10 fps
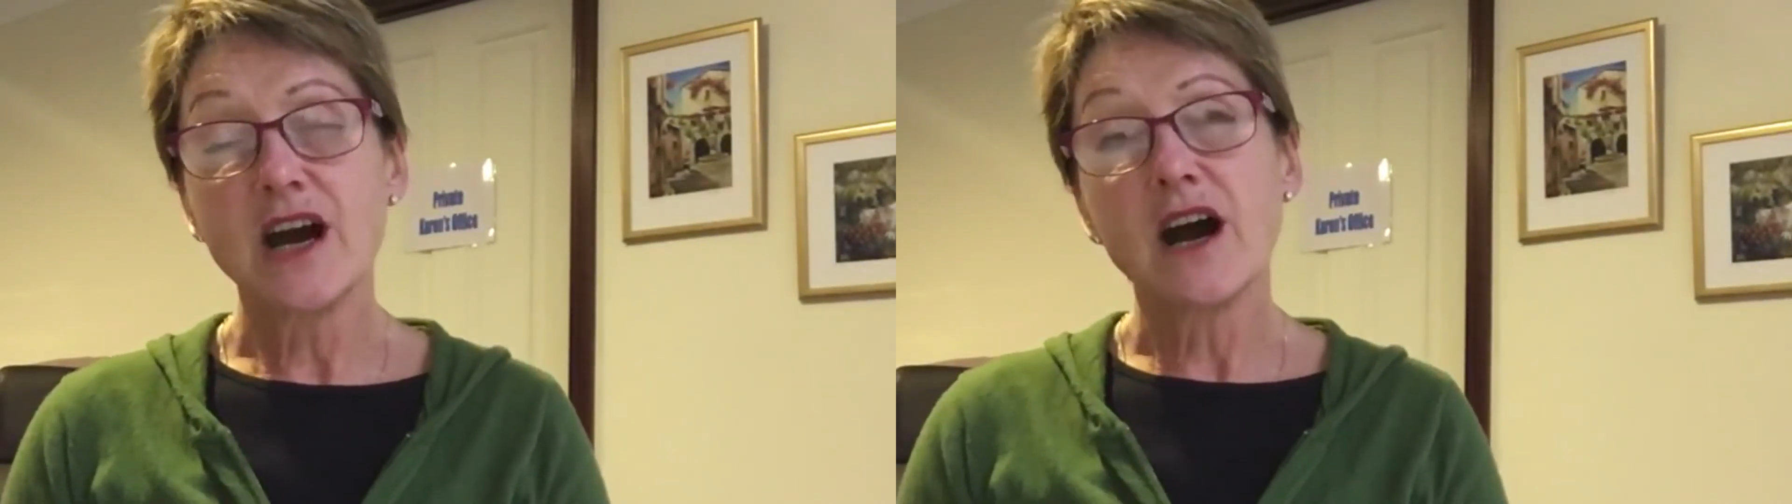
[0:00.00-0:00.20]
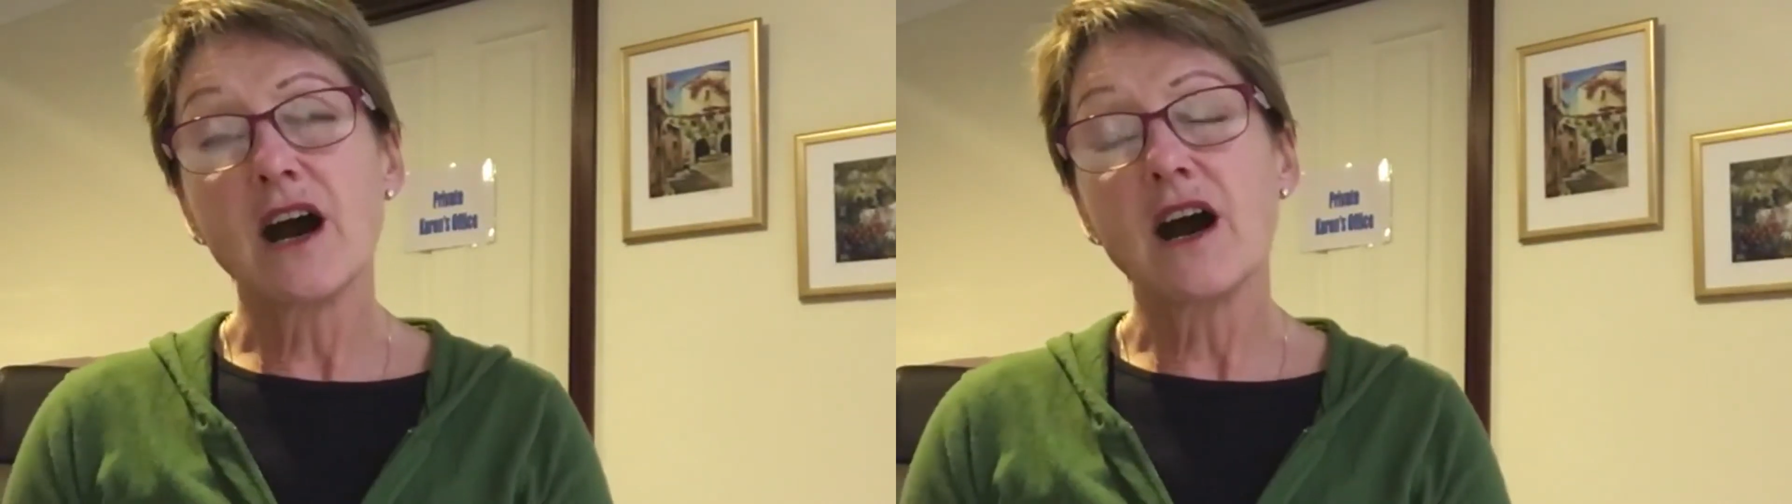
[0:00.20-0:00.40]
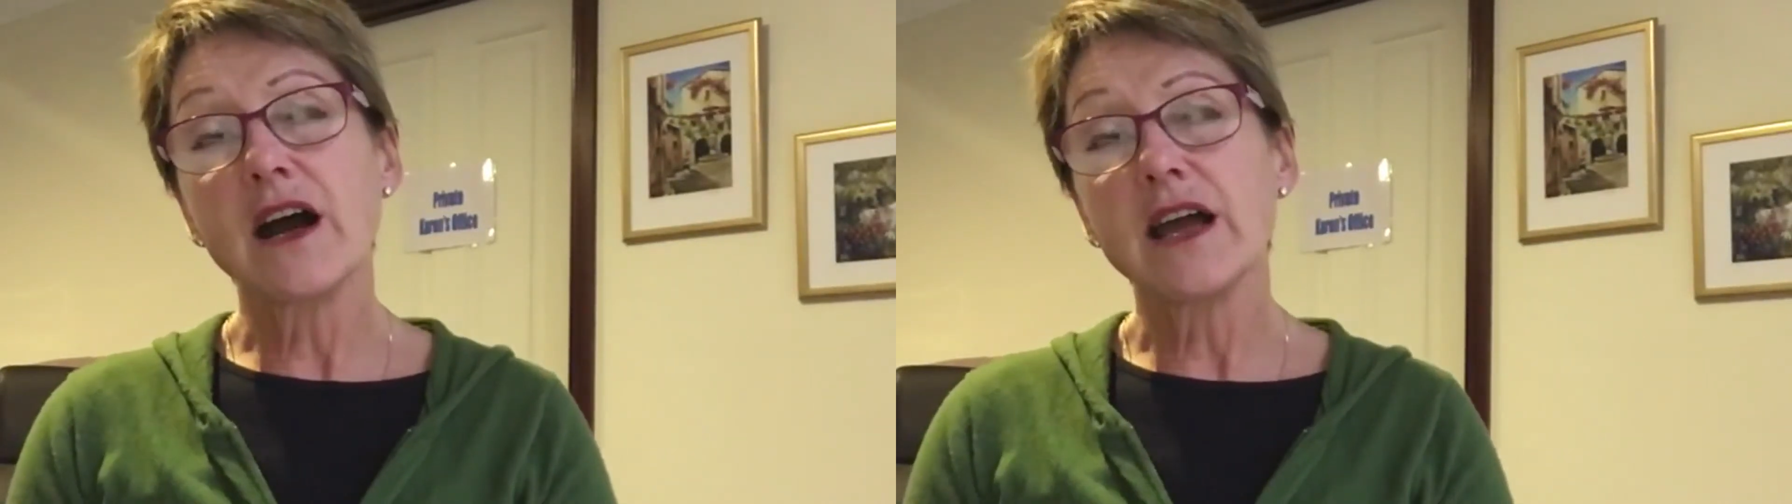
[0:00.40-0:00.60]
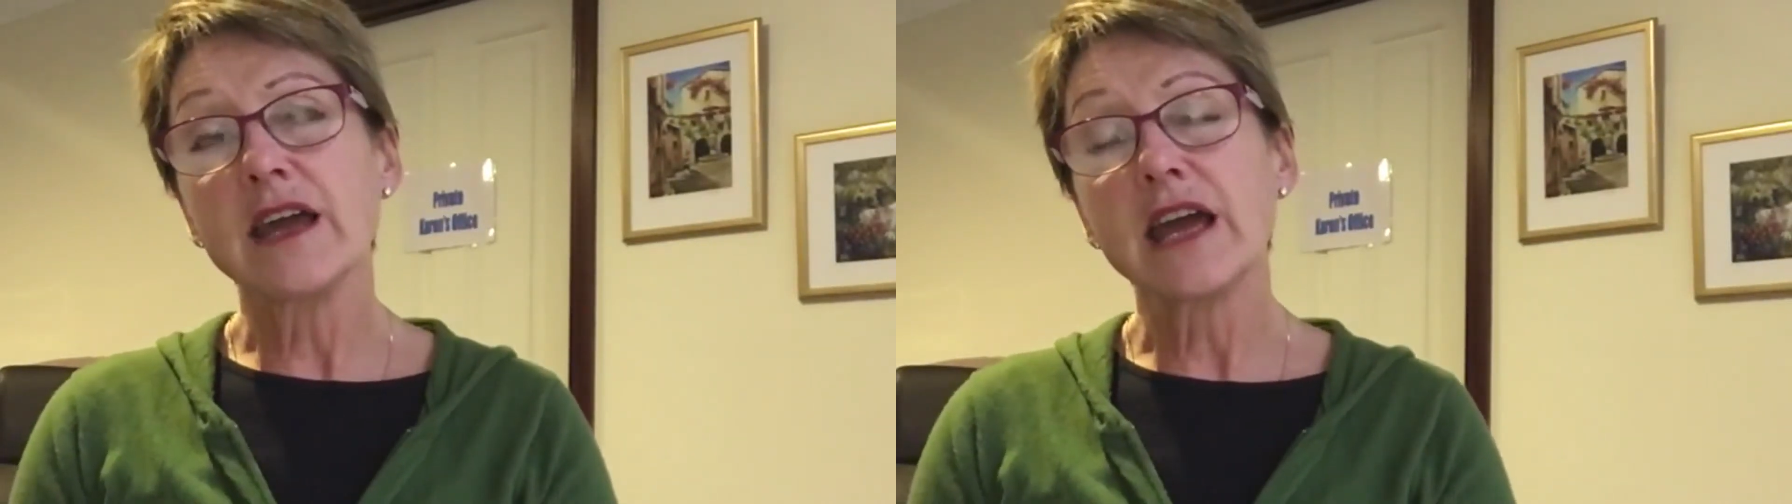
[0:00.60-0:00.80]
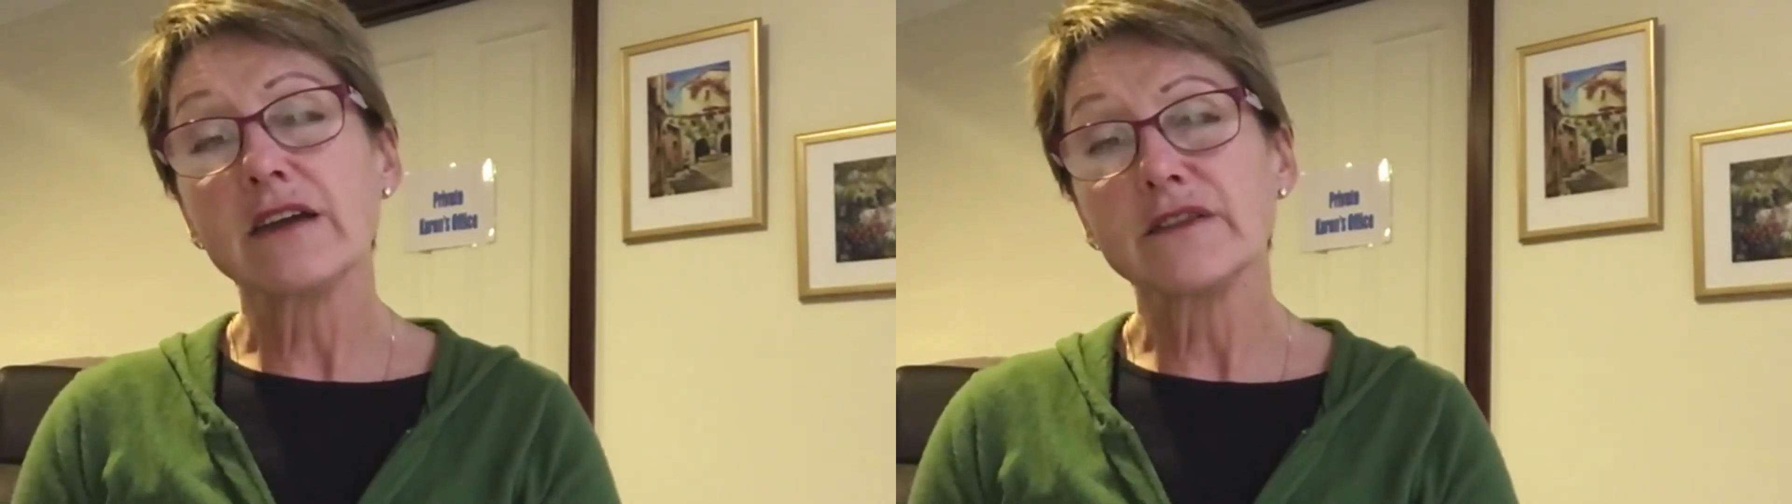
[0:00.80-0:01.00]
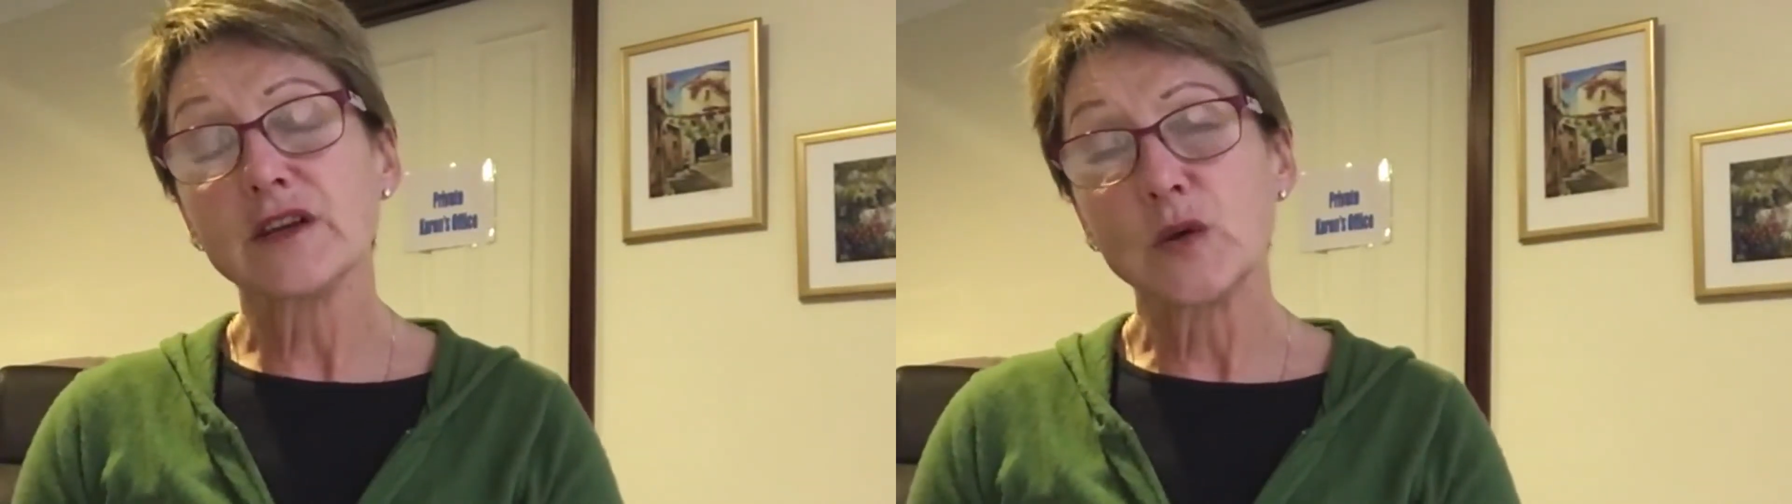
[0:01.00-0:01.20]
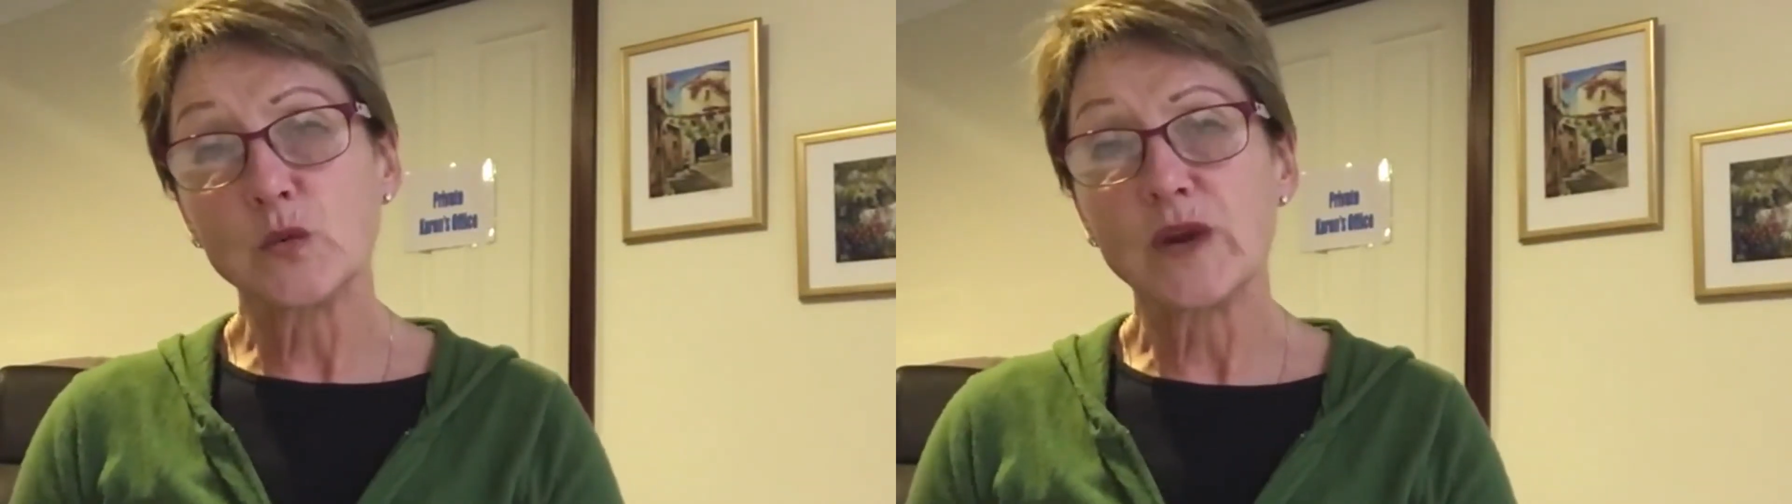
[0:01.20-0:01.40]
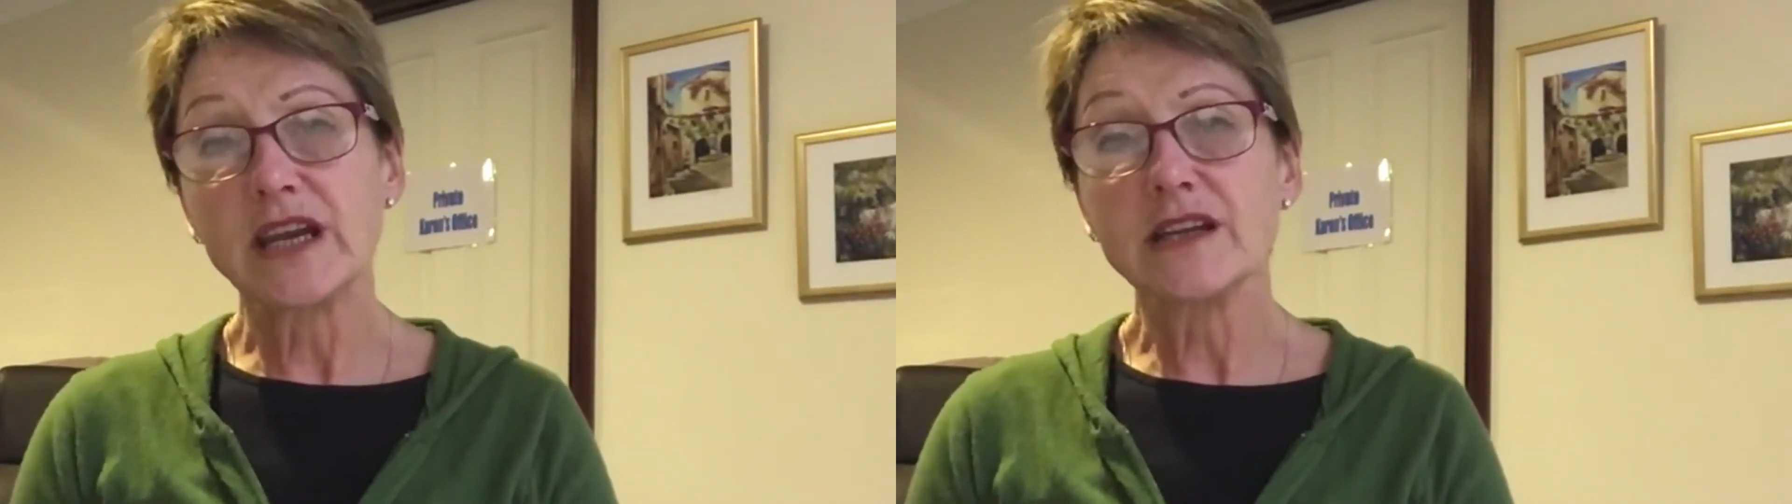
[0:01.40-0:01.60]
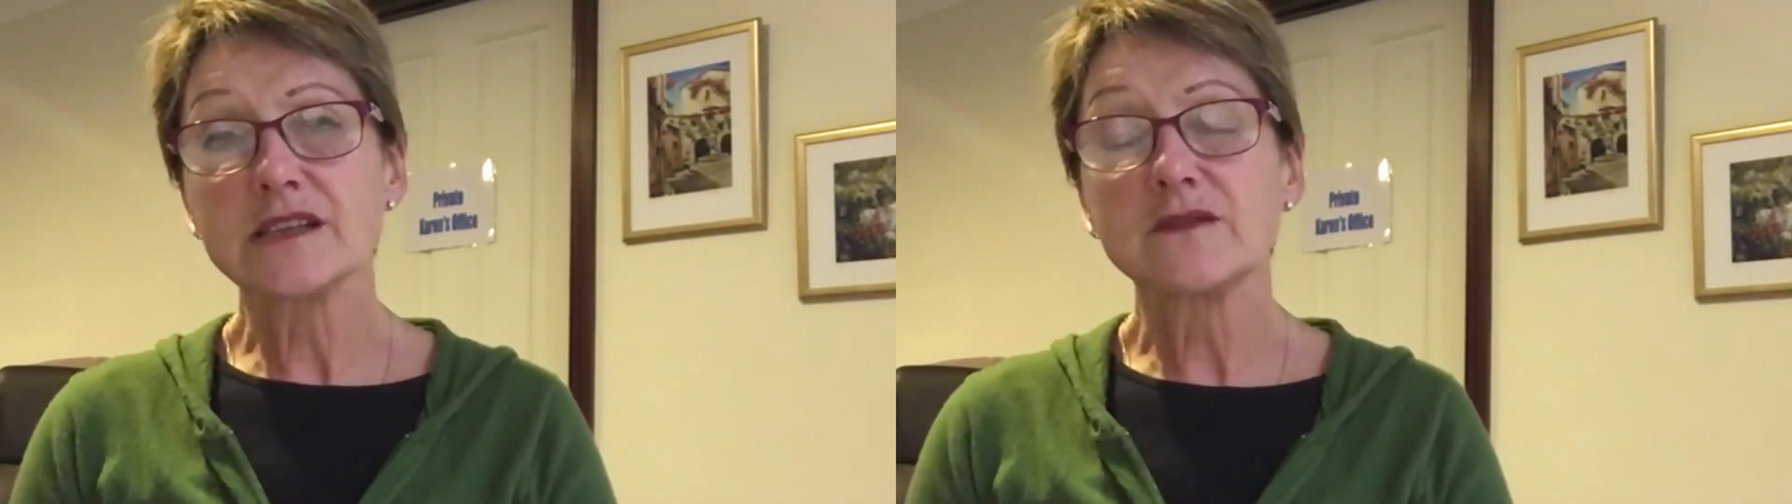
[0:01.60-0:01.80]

I have an awareness